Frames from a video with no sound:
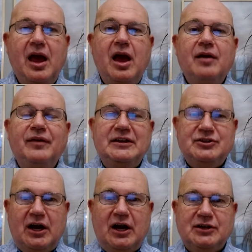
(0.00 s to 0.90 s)
Fixed
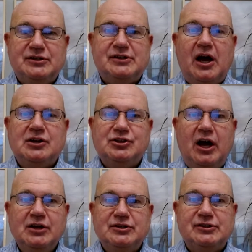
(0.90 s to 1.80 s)
charges are
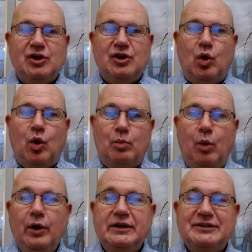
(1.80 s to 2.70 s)
charges or
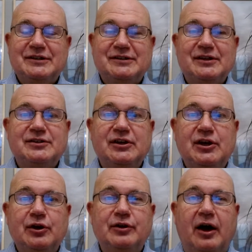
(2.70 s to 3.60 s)
mortgages
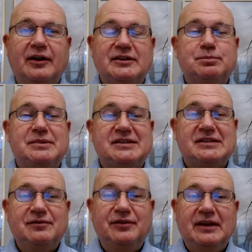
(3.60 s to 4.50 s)
secured on
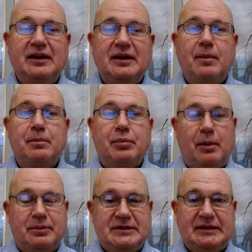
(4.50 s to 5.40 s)
specific
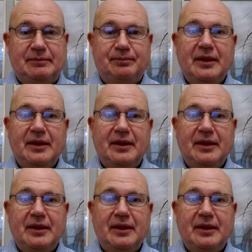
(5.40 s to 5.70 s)
property.